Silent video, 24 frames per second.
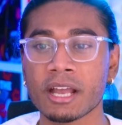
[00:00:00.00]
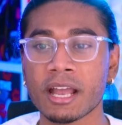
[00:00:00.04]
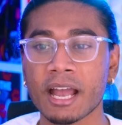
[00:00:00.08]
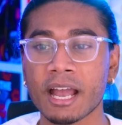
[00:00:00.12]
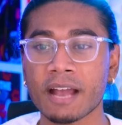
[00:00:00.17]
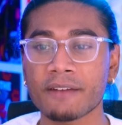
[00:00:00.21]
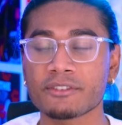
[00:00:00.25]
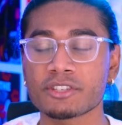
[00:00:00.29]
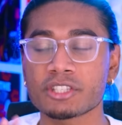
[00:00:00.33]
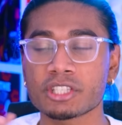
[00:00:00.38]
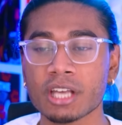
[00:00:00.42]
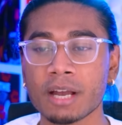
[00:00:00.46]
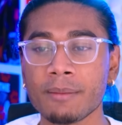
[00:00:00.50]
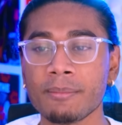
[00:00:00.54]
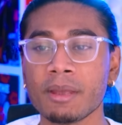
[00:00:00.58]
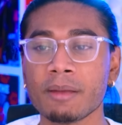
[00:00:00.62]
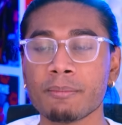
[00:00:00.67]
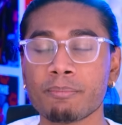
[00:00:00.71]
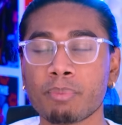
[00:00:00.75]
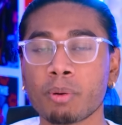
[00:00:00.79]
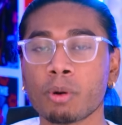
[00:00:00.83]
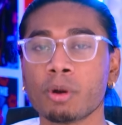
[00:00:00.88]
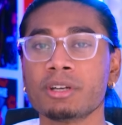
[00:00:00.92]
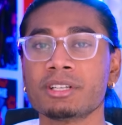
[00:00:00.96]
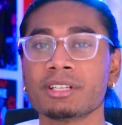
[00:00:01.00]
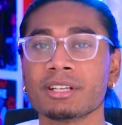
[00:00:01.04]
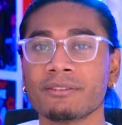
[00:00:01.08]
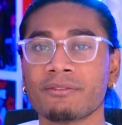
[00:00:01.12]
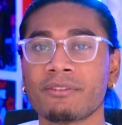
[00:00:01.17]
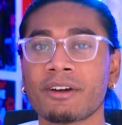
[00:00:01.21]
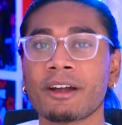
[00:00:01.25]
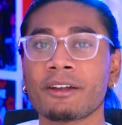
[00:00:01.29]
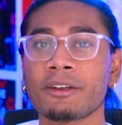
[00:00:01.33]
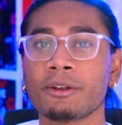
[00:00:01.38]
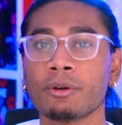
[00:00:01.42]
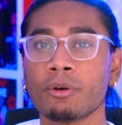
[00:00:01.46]
have some important
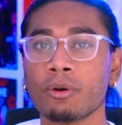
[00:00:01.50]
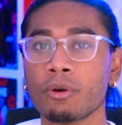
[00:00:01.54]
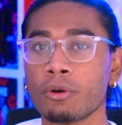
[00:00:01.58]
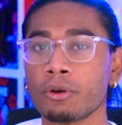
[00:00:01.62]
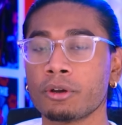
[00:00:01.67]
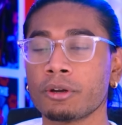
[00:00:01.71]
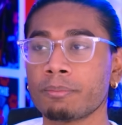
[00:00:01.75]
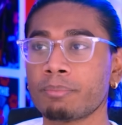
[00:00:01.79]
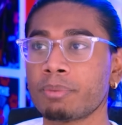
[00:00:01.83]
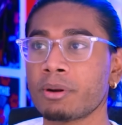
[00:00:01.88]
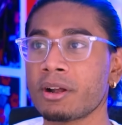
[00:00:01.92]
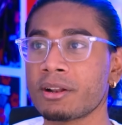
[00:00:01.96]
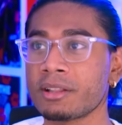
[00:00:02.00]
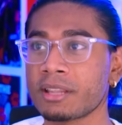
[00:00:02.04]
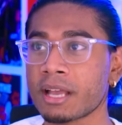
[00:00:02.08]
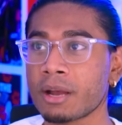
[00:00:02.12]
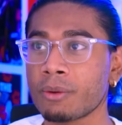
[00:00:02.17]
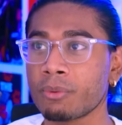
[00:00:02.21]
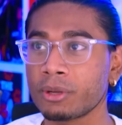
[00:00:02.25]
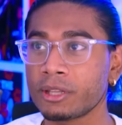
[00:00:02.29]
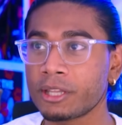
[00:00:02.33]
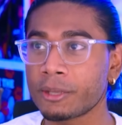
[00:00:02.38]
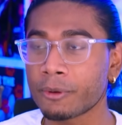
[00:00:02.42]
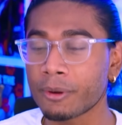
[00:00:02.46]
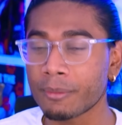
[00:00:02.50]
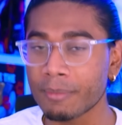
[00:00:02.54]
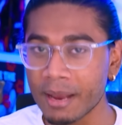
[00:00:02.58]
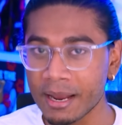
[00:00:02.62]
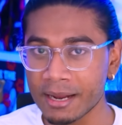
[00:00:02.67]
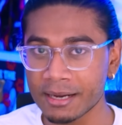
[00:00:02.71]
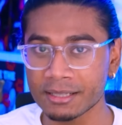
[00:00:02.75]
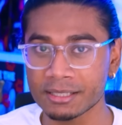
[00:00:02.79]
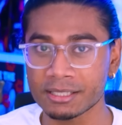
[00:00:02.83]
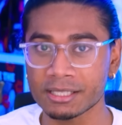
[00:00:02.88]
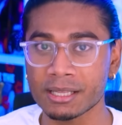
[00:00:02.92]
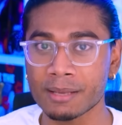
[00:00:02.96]
value to Ogerpon, that when they were
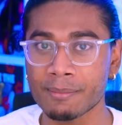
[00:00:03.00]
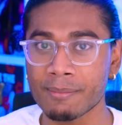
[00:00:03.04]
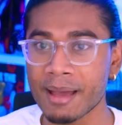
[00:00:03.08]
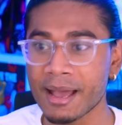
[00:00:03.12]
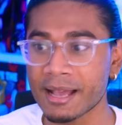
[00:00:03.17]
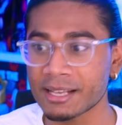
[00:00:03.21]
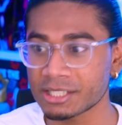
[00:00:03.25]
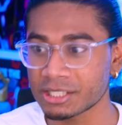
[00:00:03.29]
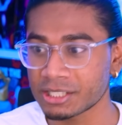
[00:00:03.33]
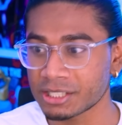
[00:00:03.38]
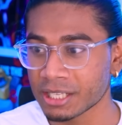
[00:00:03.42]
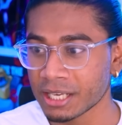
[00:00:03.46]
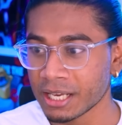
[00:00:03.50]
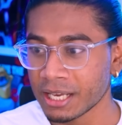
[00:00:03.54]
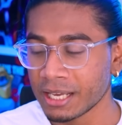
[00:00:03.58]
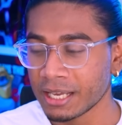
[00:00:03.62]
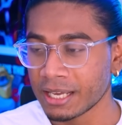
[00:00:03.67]
made into the masks,